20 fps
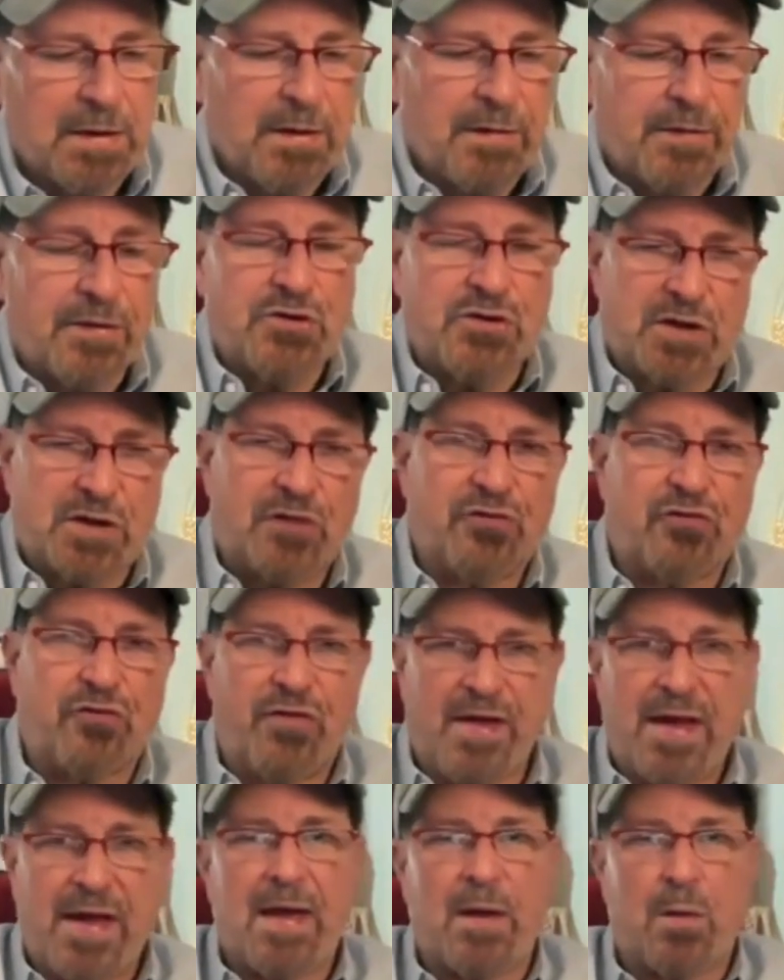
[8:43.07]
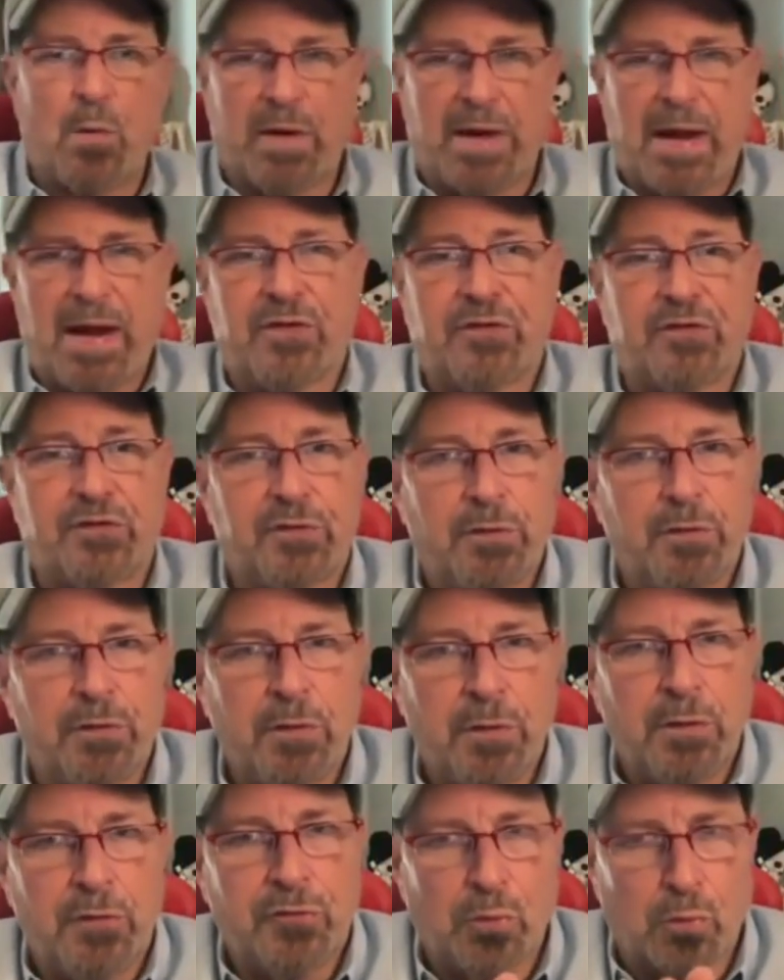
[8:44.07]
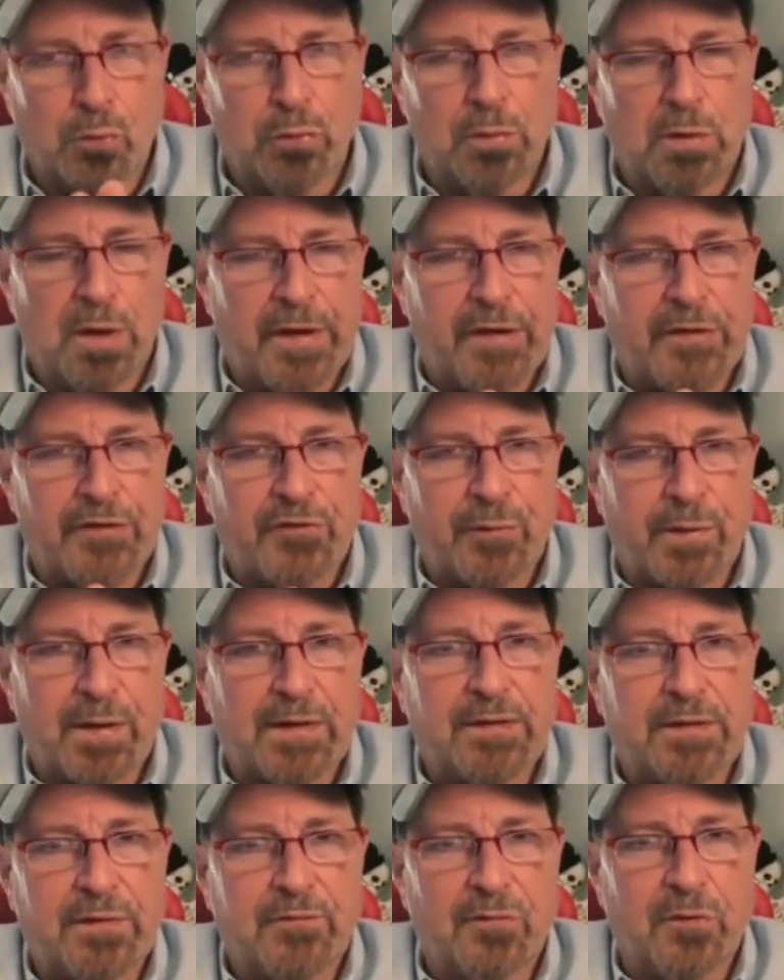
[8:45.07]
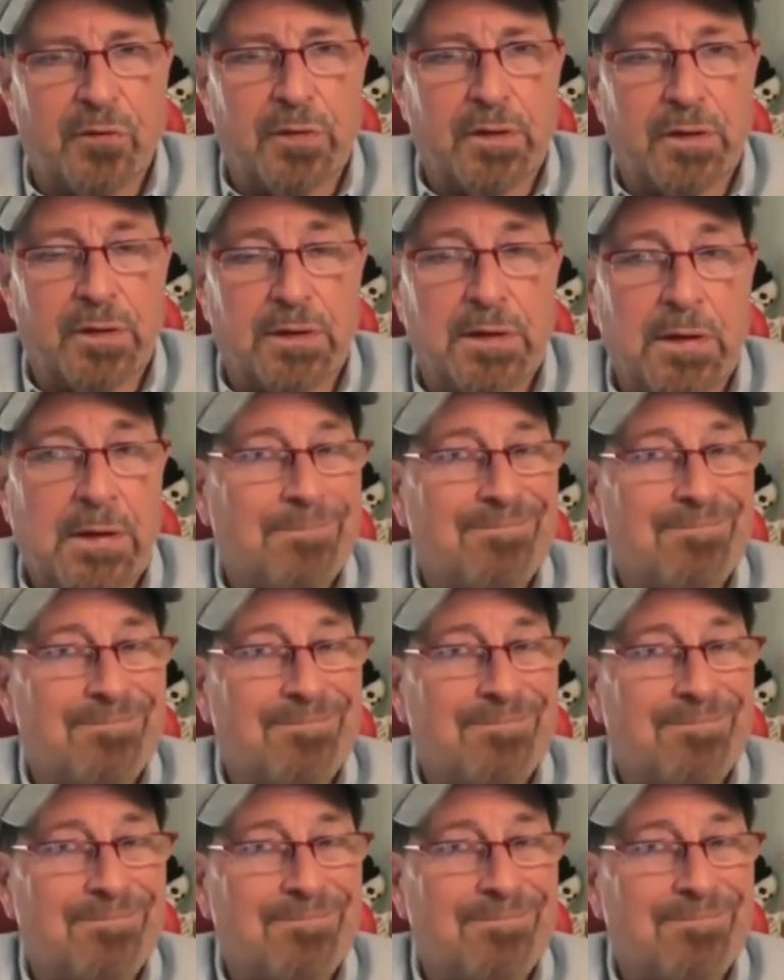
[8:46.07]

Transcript: The judge then, when asked to rule on a directed verdict,